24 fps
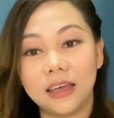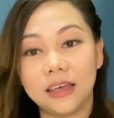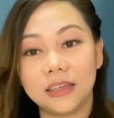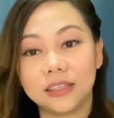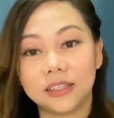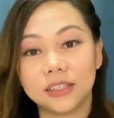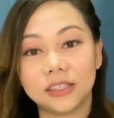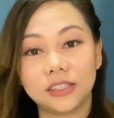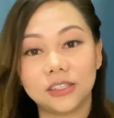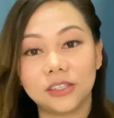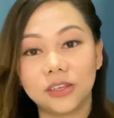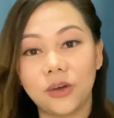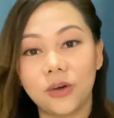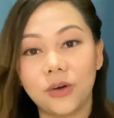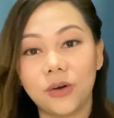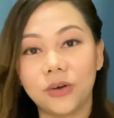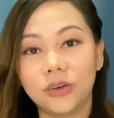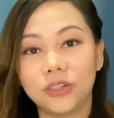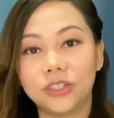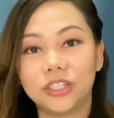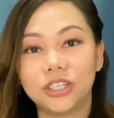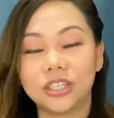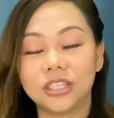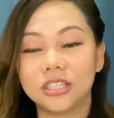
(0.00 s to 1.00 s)
So
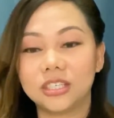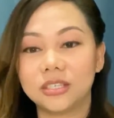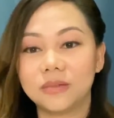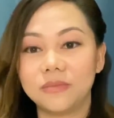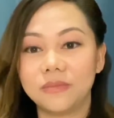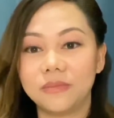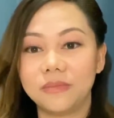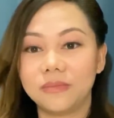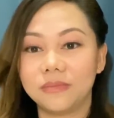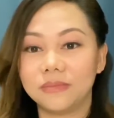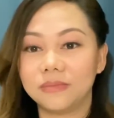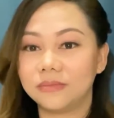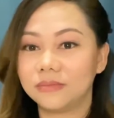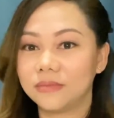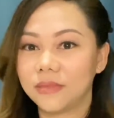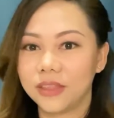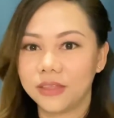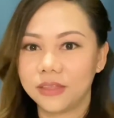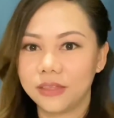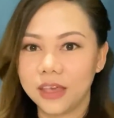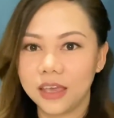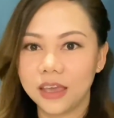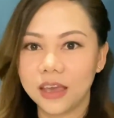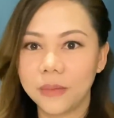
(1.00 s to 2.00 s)
just
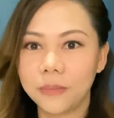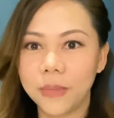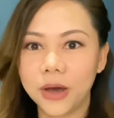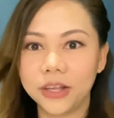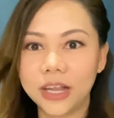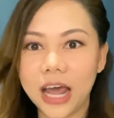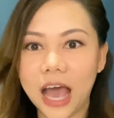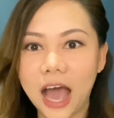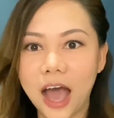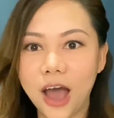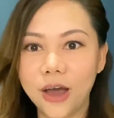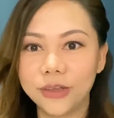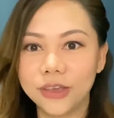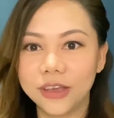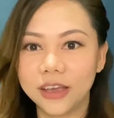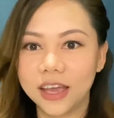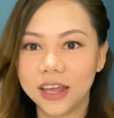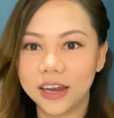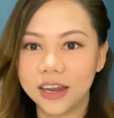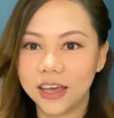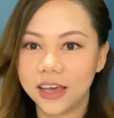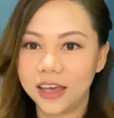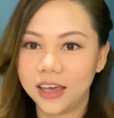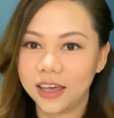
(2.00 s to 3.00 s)
think about how you're
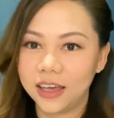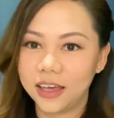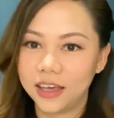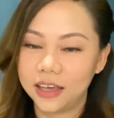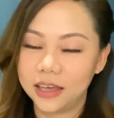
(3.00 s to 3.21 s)
gonna